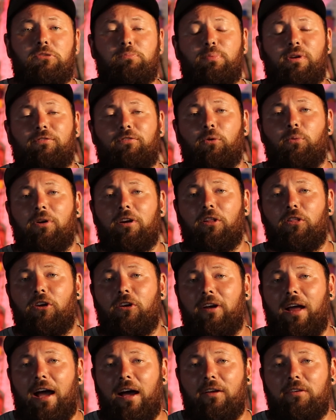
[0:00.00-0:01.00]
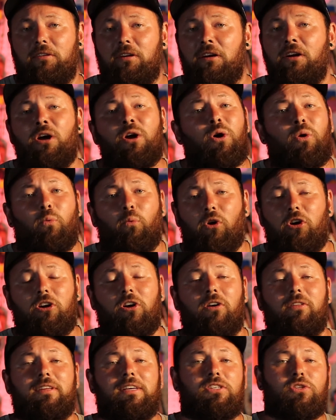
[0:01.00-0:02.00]
But if you want to learn how to work
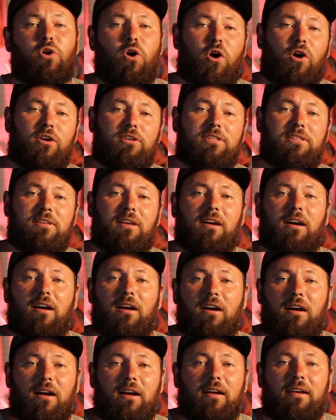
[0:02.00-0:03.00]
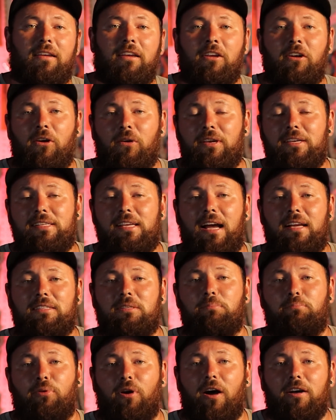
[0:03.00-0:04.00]
on these cars, you know, he's got
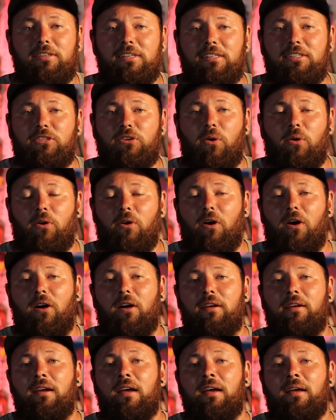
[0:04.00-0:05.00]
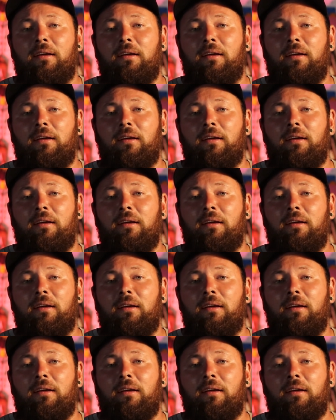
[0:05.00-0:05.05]
some projects going on.